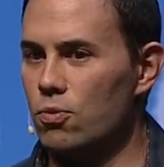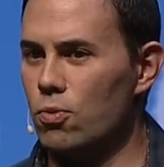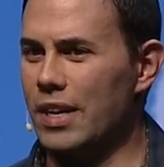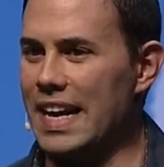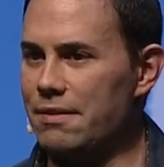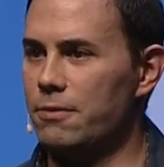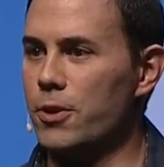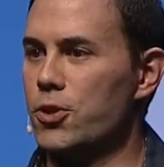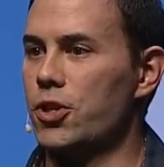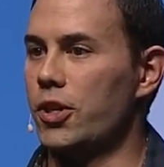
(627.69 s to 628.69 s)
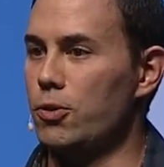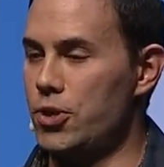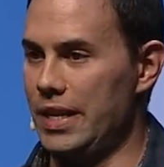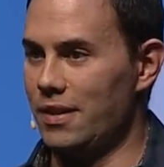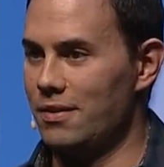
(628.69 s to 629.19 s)
we're kind of averse to
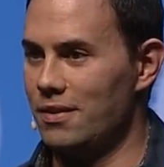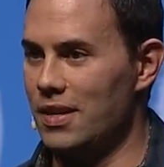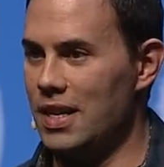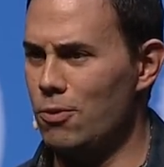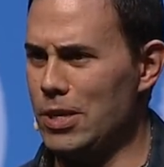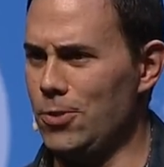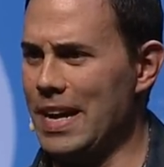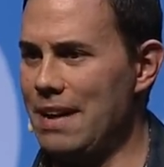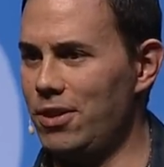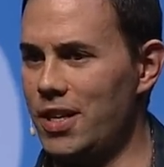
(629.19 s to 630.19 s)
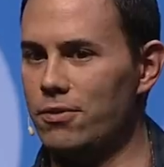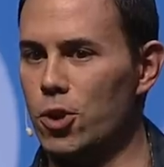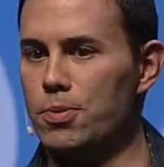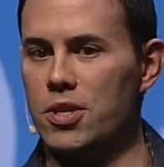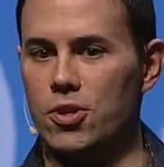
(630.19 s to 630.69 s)
coaching. Uh, we do have a lot of
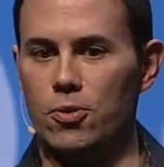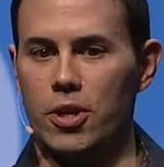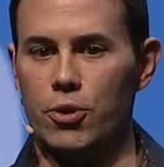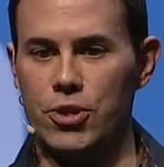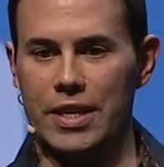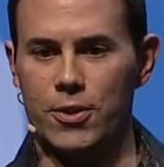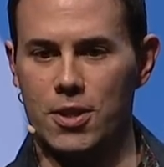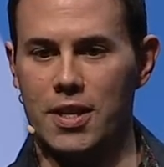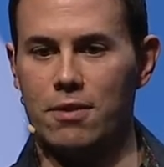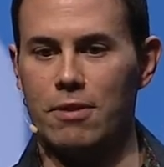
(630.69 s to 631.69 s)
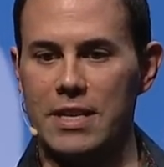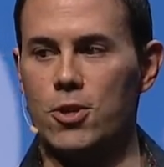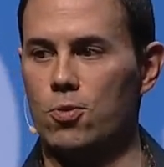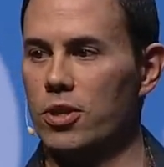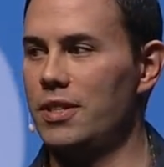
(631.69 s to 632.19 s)
groups that do coaching, and there's a lot of
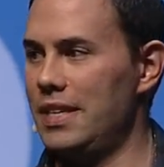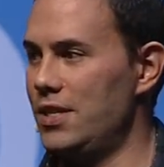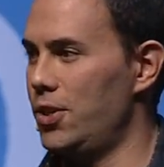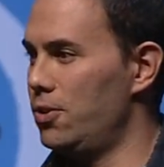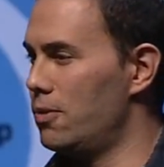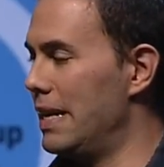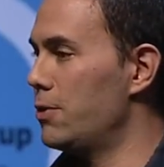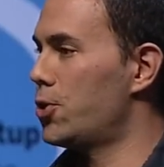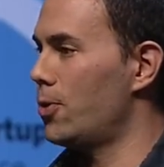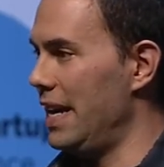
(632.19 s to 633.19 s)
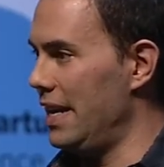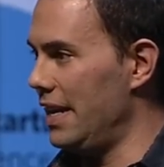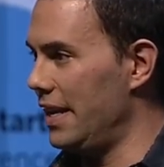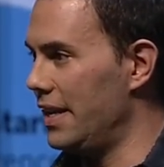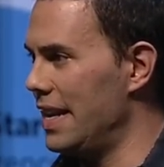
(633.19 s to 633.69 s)
righteous work that they do around
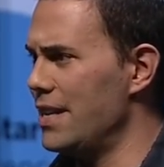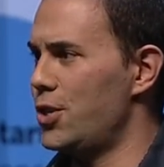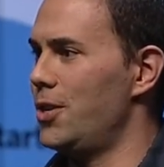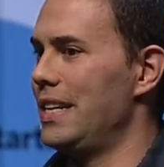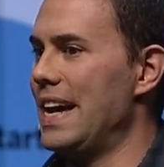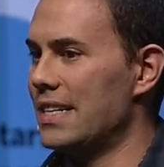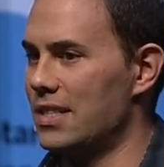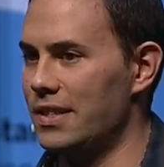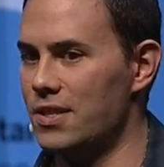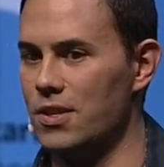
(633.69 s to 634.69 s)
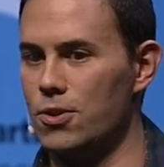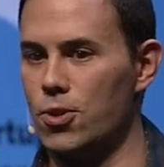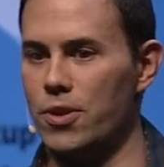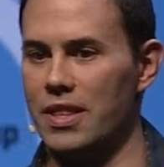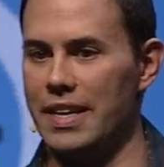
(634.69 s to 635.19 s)
training and engineering excellence and those
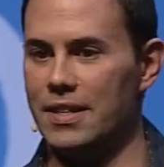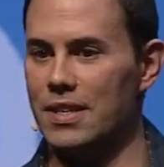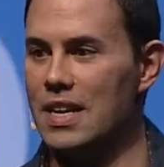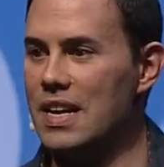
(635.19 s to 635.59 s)
sort of things.